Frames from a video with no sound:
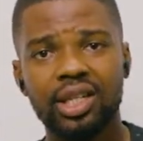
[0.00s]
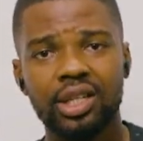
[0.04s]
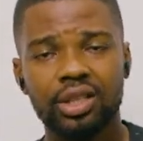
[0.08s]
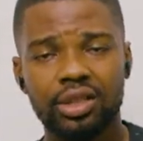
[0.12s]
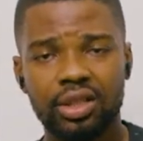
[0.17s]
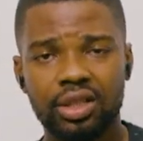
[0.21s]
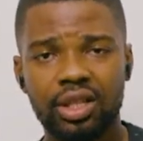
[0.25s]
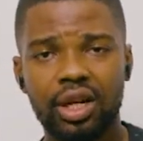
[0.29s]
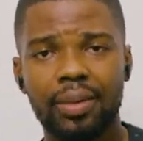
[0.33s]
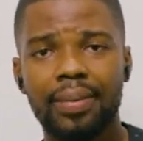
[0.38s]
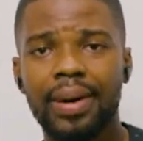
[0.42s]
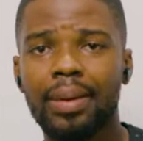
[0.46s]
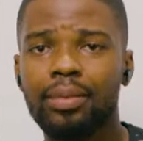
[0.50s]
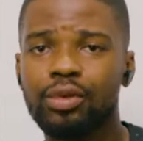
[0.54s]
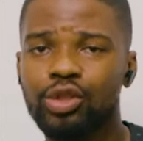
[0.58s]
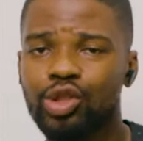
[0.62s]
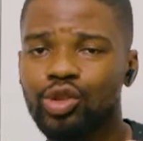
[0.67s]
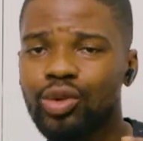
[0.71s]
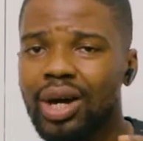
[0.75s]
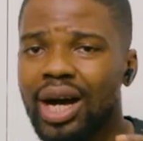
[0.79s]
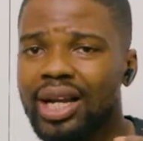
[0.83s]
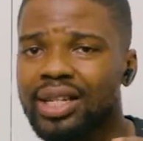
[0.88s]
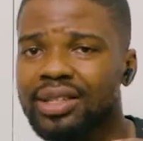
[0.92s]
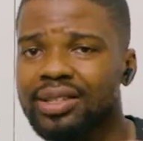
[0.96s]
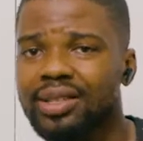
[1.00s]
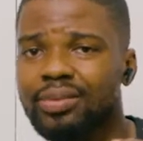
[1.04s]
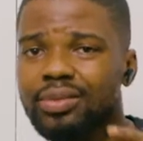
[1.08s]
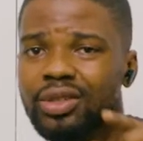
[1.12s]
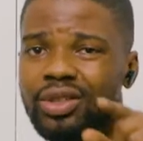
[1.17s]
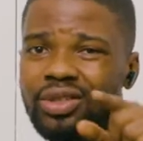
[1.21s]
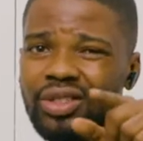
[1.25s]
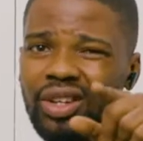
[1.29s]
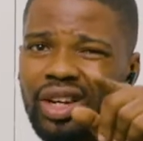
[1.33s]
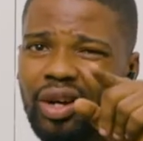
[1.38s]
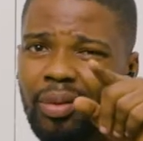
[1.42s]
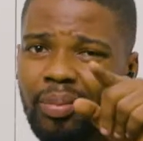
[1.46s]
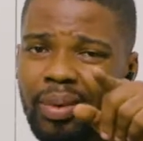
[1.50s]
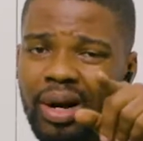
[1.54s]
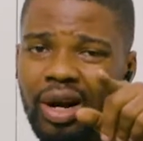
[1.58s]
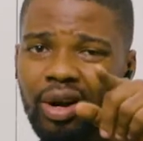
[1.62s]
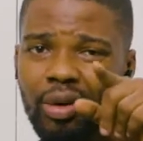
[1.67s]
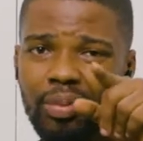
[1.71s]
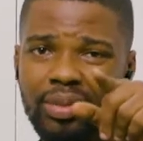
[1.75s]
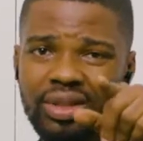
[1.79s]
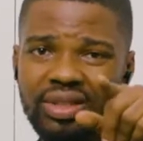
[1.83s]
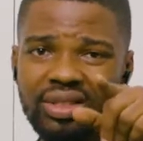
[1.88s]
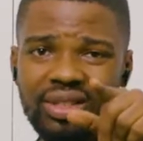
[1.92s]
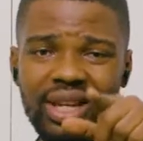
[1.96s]
They talk about mutualism, they'll talk about
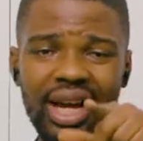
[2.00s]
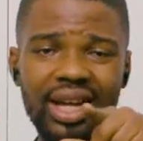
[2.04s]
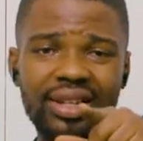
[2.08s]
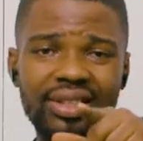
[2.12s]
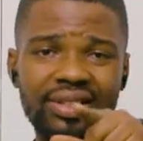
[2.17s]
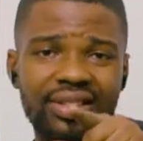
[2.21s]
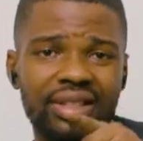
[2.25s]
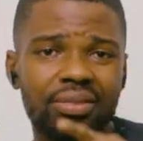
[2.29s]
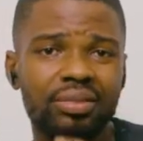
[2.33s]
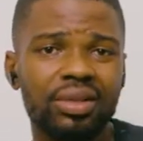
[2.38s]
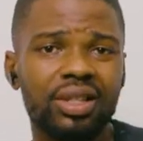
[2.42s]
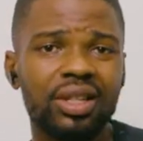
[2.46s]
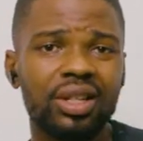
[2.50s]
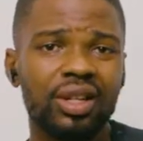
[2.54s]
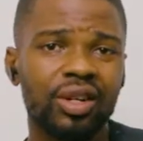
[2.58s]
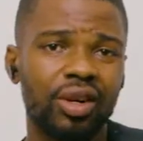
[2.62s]
commensalism,